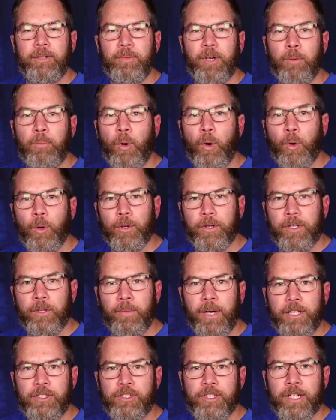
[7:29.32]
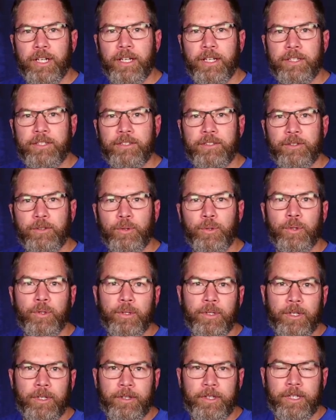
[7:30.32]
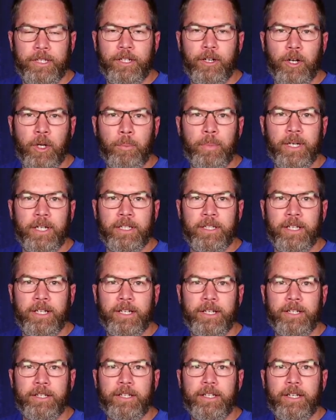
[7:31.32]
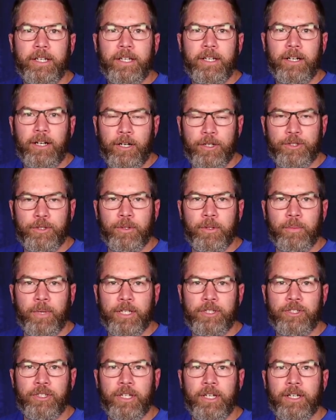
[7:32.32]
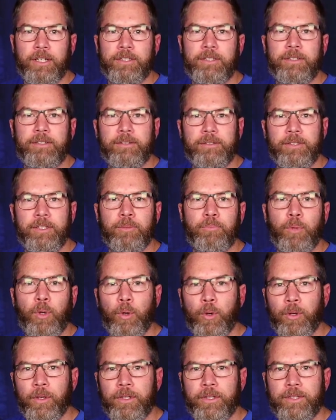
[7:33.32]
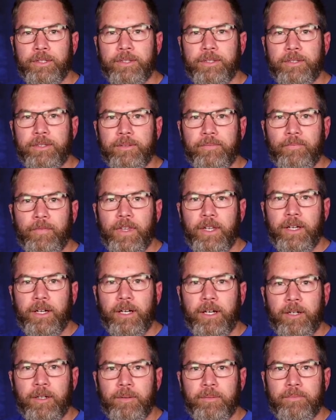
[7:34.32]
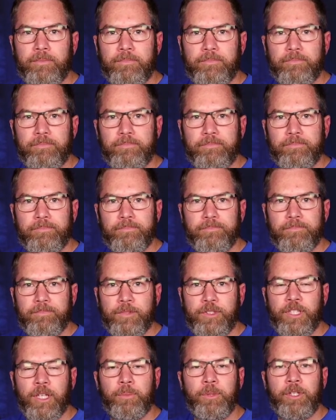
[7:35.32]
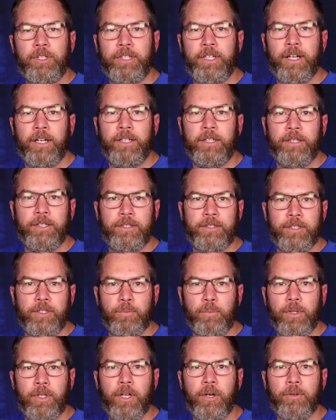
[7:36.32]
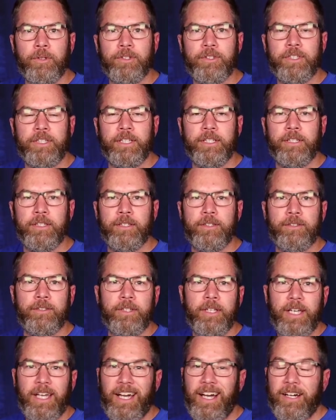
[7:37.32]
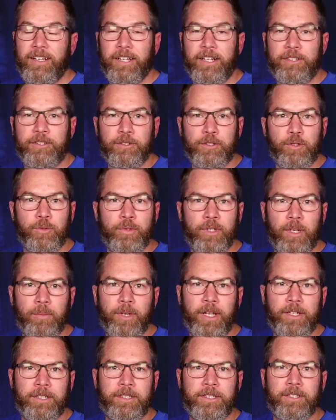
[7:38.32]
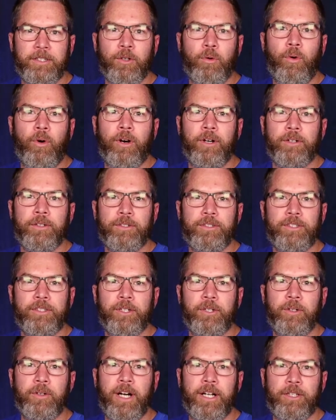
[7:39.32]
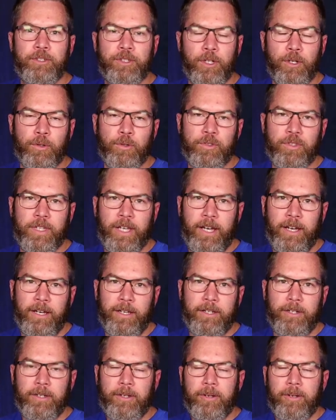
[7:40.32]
a port in my chest or a thing called a PICC line also in my chest. The port is subcutaneous, it's below the skin. I like to swim, I like to get in the water, so I chose that.